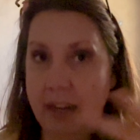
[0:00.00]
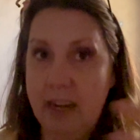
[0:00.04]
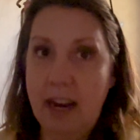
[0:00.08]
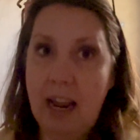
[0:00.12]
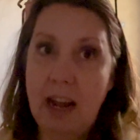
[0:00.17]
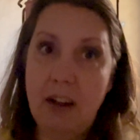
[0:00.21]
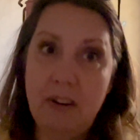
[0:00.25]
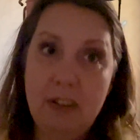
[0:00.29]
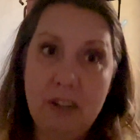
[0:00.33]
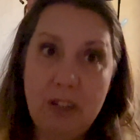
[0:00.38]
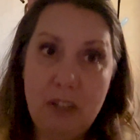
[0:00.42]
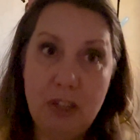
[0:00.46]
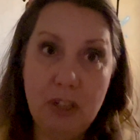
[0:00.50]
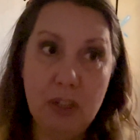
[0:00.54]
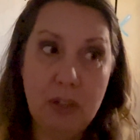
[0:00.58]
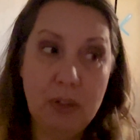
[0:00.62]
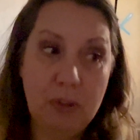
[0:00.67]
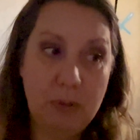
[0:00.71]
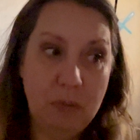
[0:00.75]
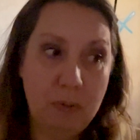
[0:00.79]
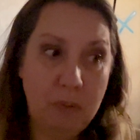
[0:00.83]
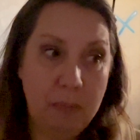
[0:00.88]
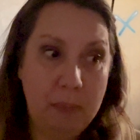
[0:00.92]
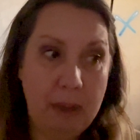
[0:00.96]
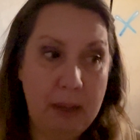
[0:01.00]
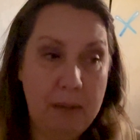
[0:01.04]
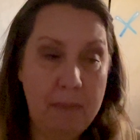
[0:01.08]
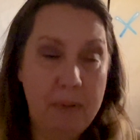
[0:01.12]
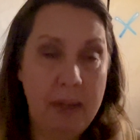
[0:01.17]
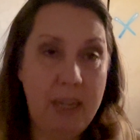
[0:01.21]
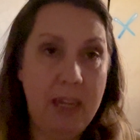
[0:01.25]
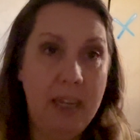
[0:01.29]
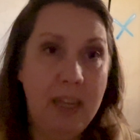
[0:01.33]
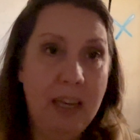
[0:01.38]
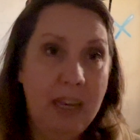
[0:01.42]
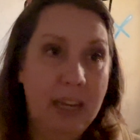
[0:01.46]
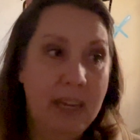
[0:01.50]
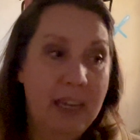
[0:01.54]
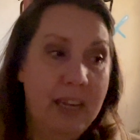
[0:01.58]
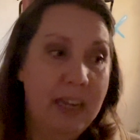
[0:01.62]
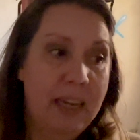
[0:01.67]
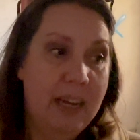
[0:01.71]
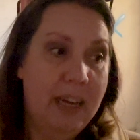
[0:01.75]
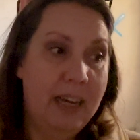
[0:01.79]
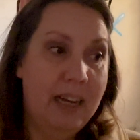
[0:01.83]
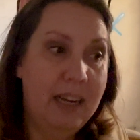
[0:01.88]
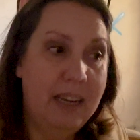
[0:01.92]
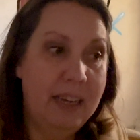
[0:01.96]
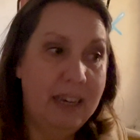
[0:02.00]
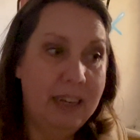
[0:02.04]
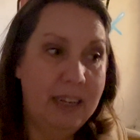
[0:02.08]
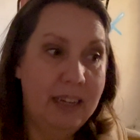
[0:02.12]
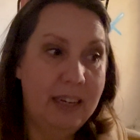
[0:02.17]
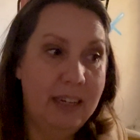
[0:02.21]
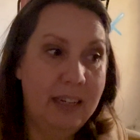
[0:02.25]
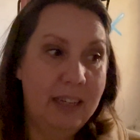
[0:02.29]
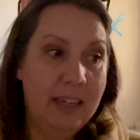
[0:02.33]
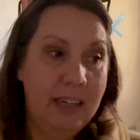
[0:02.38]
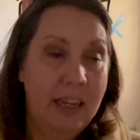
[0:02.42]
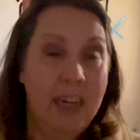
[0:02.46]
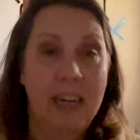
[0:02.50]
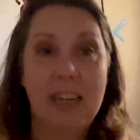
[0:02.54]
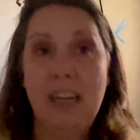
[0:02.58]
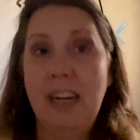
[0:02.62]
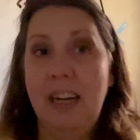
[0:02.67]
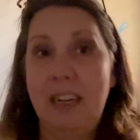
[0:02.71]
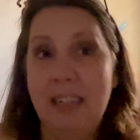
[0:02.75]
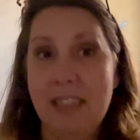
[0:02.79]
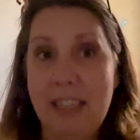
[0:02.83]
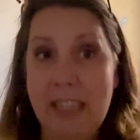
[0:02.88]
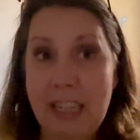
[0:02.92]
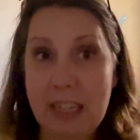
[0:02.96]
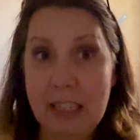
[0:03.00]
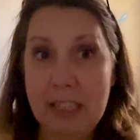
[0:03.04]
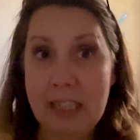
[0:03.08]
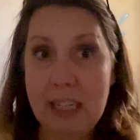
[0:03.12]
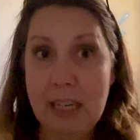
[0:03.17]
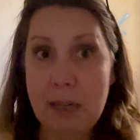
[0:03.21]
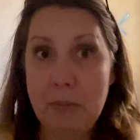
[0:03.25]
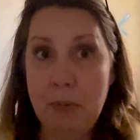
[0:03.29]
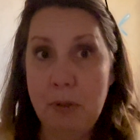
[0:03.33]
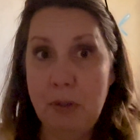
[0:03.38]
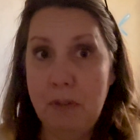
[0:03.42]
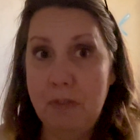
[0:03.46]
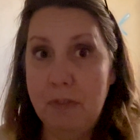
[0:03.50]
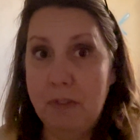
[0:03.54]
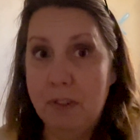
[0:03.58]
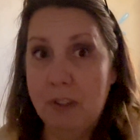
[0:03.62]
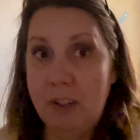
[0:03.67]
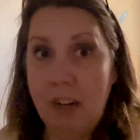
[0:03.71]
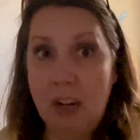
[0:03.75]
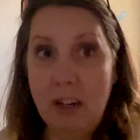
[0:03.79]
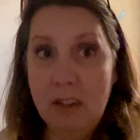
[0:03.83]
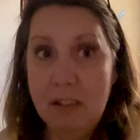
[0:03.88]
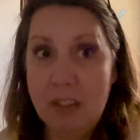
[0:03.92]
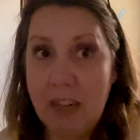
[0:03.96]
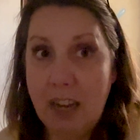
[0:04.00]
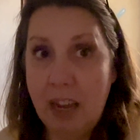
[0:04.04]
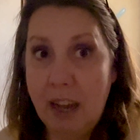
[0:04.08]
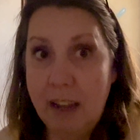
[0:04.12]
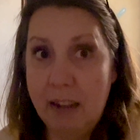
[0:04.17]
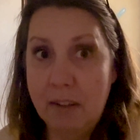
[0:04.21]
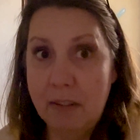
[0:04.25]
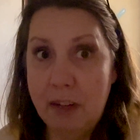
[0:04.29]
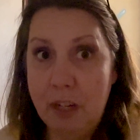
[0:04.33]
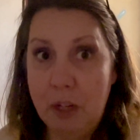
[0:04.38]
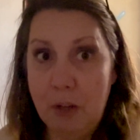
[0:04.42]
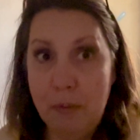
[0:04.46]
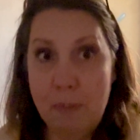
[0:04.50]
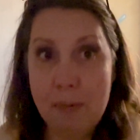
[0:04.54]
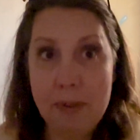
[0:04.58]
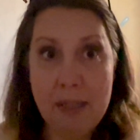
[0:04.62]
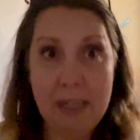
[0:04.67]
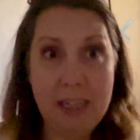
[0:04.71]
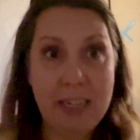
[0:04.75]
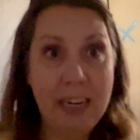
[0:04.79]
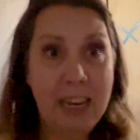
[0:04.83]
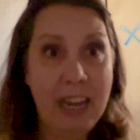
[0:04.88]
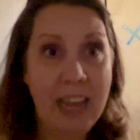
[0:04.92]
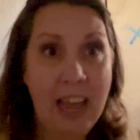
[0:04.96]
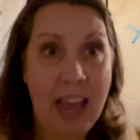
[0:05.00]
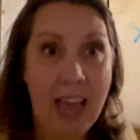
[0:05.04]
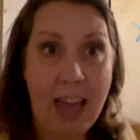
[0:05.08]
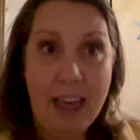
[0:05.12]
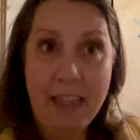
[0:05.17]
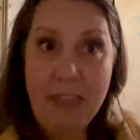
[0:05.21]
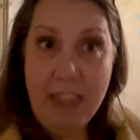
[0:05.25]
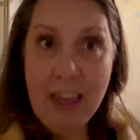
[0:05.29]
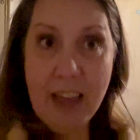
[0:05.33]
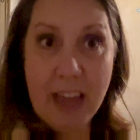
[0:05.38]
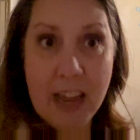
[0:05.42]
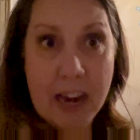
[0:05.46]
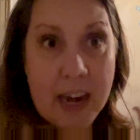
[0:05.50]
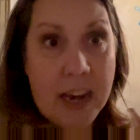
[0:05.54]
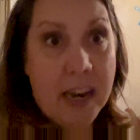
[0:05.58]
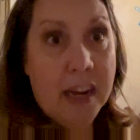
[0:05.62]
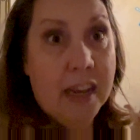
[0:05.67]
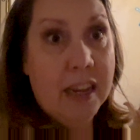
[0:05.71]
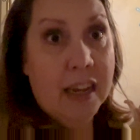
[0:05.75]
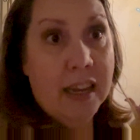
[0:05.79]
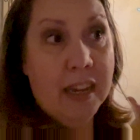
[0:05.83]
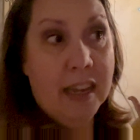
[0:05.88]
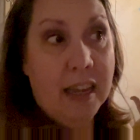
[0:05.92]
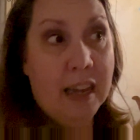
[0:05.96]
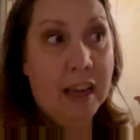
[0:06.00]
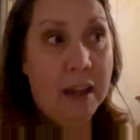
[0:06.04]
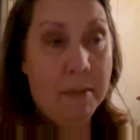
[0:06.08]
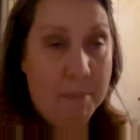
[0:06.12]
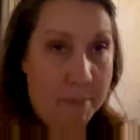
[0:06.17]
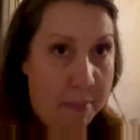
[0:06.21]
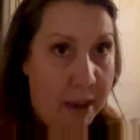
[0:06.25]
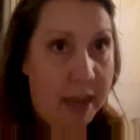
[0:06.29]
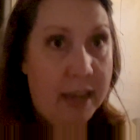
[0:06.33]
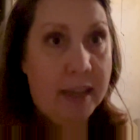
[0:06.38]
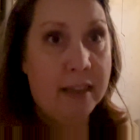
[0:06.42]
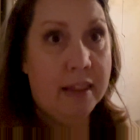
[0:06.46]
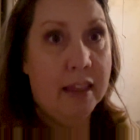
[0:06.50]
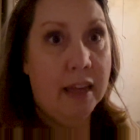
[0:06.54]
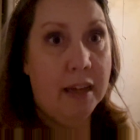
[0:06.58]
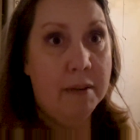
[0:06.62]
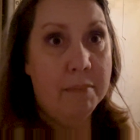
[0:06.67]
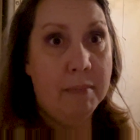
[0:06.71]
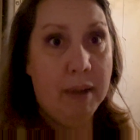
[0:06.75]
how to do maybe a cocktail table for an art gallery opening, and then make them